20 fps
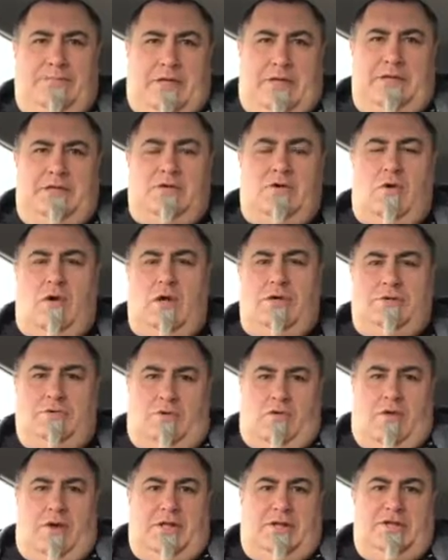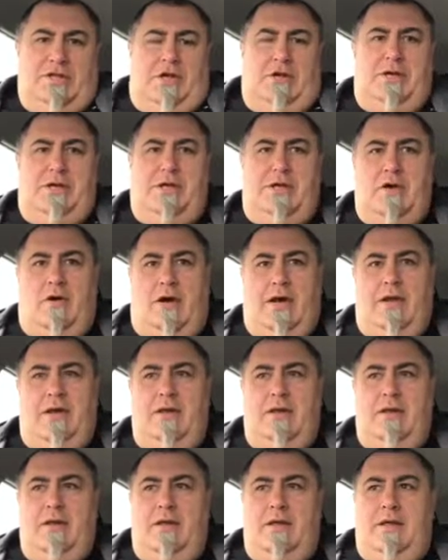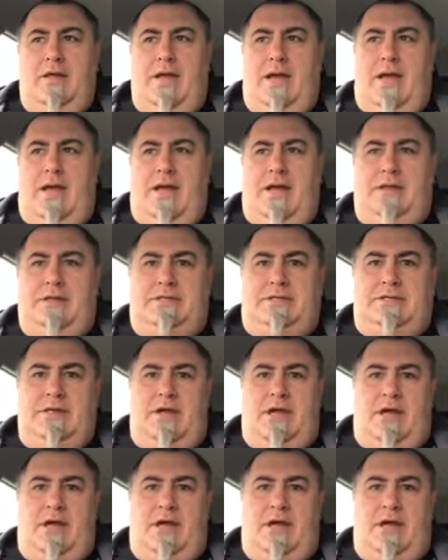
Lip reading: He's quite a chunky guy. And